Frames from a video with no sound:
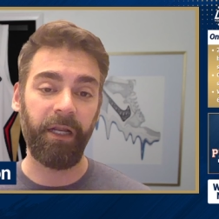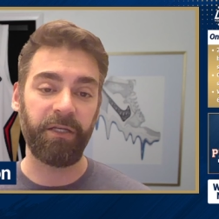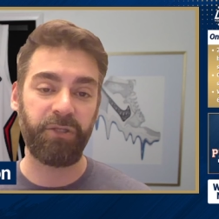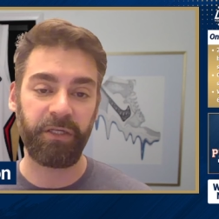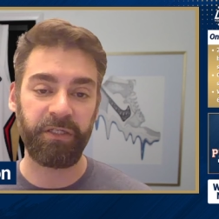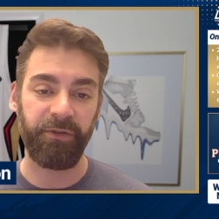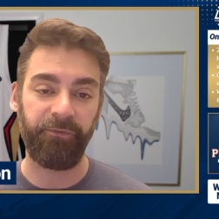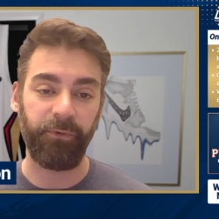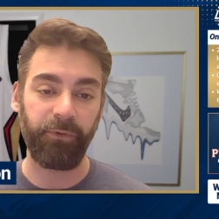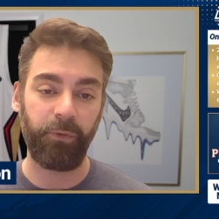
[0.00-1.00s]
and it took until the
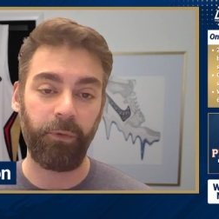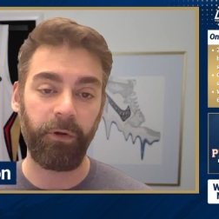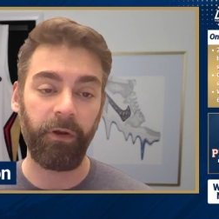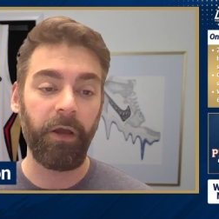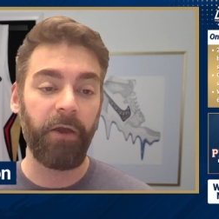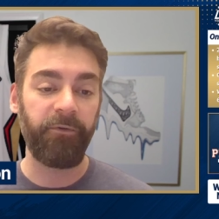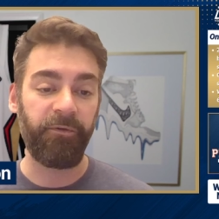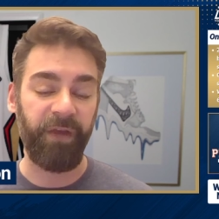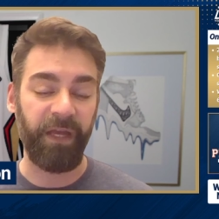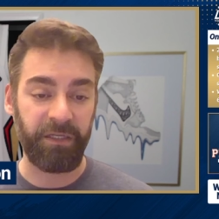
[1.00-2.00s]
fourth quarter for
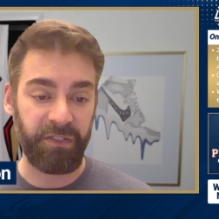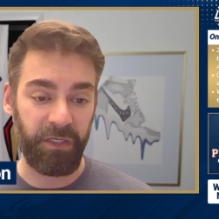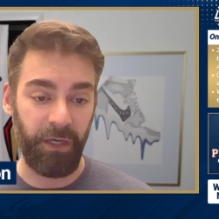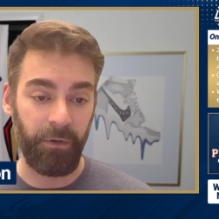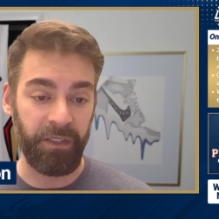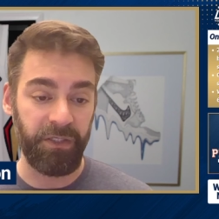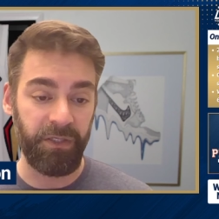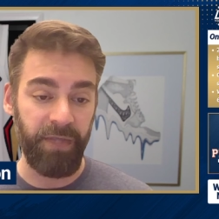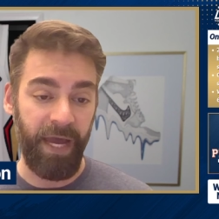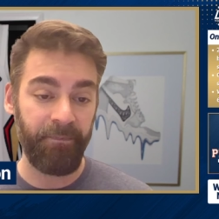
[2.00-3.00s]
Phoenix to go and
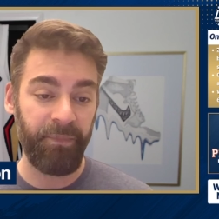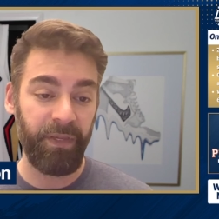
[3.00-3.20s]
do that.